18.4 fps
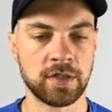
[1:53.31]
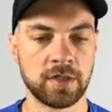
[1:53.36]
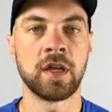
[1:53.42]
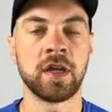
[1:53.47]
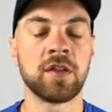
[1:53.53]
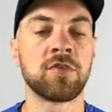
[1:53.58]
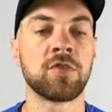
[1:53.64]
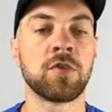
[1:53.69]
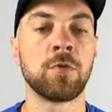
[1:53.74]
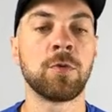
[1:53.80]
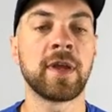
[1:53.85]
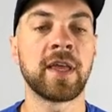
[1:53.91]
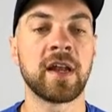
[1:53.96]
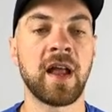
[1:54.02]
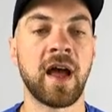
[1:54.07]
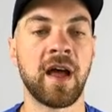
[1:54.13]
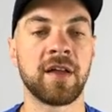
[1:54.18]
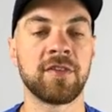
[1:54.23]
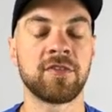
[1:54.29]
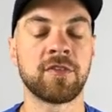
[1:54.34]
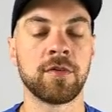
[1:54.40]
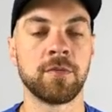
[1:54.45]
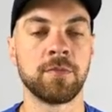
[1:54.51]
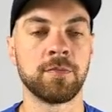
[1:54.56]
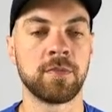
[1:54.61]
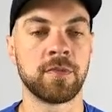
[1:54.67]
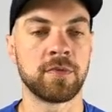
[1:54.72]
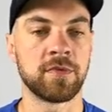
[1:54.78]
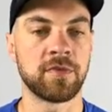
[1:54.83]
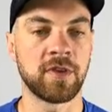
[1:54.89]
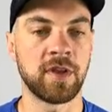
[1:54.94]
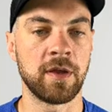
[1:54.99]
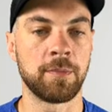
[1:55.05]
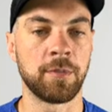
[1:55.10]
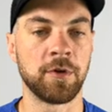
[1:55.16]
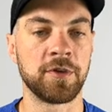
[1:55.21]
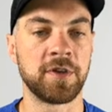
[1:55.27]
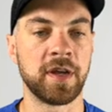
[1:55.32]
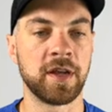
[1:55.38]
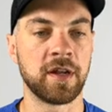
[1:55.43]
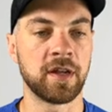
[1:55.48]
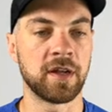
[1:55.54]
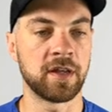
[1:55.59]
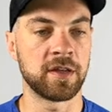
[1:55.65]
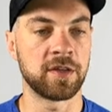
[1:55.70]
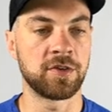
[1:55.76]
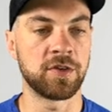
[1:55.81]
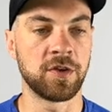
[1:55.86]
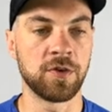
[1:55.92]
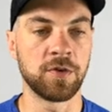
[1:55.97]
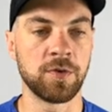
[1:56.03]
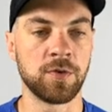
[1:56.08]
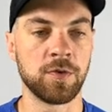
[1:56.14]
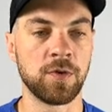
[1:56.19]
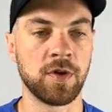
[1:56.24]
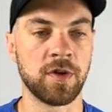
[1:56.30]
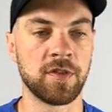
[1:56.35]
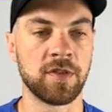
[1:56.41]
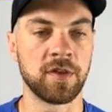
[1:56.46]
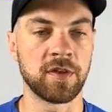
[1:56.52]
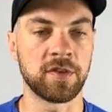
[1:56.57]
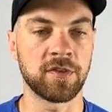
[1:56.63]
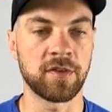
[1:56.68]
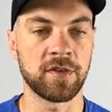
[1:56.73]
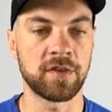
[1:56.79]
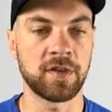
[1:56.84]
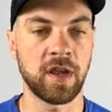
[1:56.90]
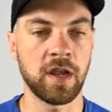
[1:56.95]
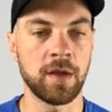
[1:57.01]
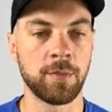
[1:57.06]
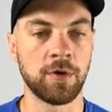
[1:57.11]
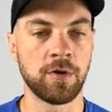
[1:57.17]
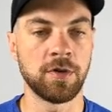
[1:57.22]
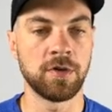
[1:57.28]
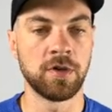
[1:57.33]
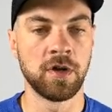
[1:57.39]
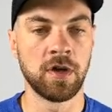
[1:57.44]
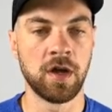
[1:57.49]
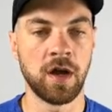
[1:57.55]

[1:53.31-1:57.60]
And so we can add some sample data to this table.